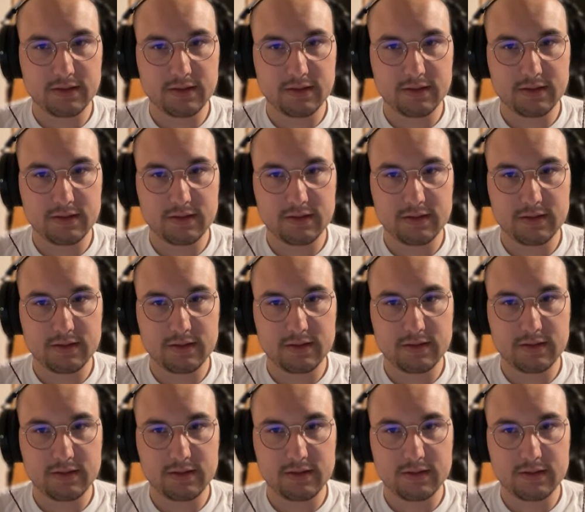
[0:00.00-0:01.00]

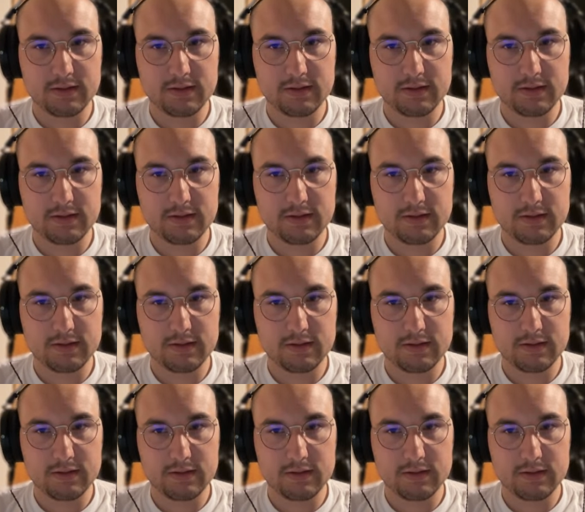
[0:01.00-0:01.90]
Nothing is said.